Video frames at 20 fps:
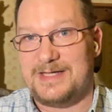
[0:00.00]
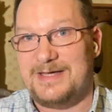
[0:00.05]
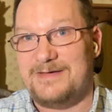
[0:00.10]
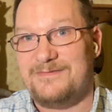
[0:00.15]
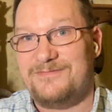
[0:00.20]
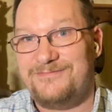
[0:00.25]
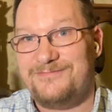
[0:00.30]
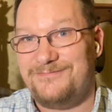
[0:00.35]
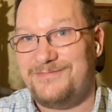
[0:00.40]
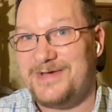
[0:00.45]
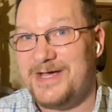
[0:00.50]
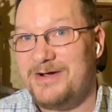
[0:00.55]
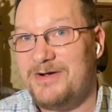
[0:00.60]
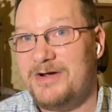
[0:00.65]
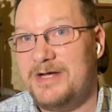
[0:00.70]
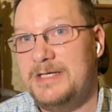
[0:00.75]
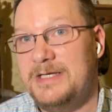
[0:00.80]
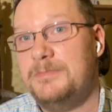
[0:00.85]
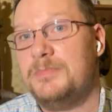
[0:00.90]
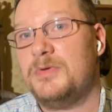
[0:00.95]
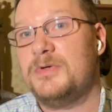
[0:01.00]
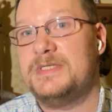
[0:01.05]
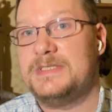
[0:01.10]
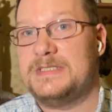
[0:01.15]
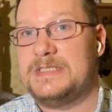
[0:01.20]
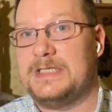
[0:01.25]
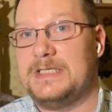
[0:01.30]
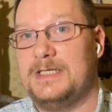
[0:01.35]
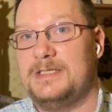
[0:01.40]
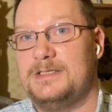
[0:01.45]
a fairy
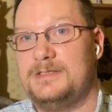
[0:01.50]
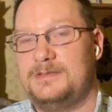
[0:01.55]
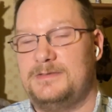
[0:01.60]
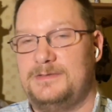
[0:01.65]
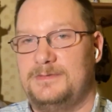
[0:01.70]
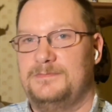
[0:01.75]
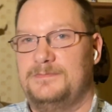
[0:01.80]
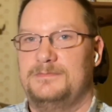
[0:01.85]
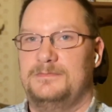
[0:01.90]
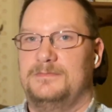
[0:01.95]
princess.